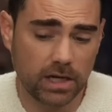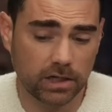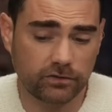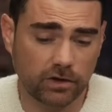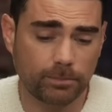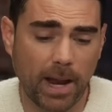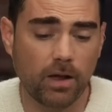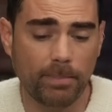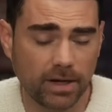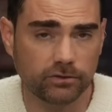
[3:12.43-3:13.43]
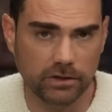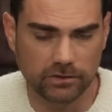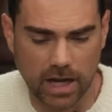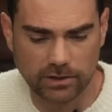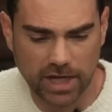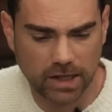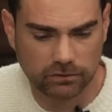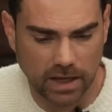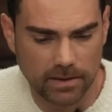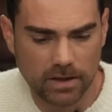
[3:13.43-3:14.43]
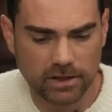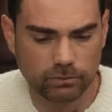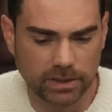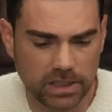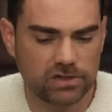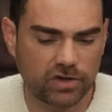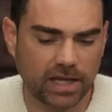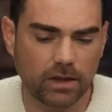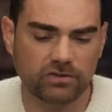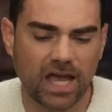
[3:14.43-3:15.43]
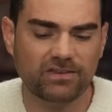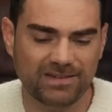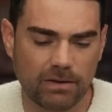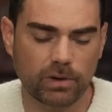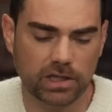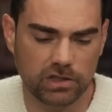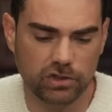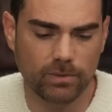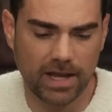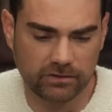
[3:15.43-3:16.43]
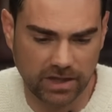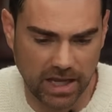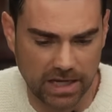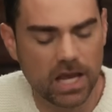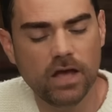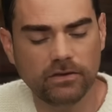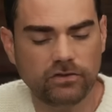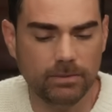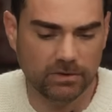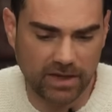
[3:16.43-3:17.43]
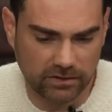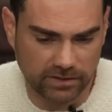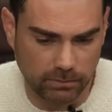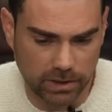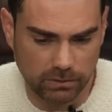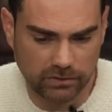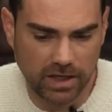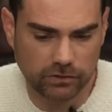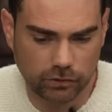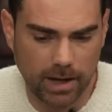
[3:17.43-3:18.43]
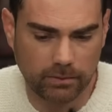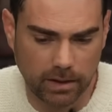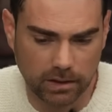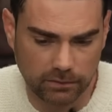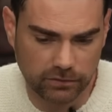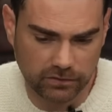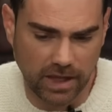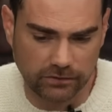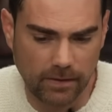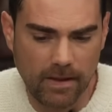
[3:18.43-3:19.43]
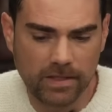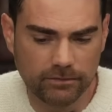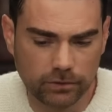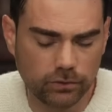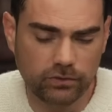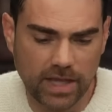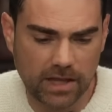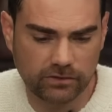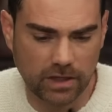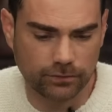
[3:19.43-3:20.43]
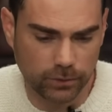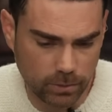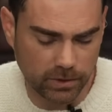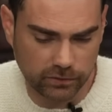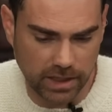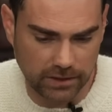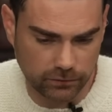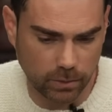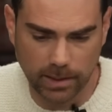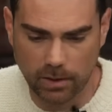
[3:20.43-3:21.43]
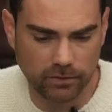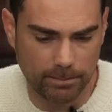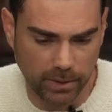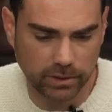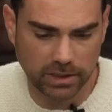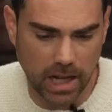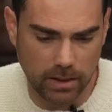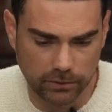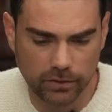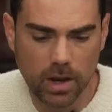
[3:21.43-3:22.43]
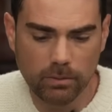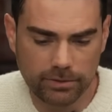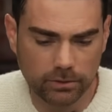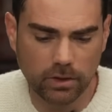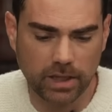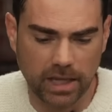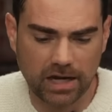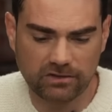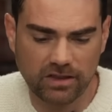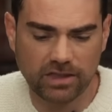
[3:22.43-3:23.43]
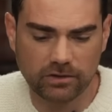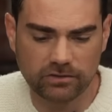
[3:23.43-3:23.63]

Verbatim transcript: You're going to start to pile penalties on your tax debt. That's why you need to check out Tax Network USA. The team at Tax Network USA has a track record of success. They've reduced tax debts for numerous clients totaling over a billion dollars. Whether you're looking at a $10,000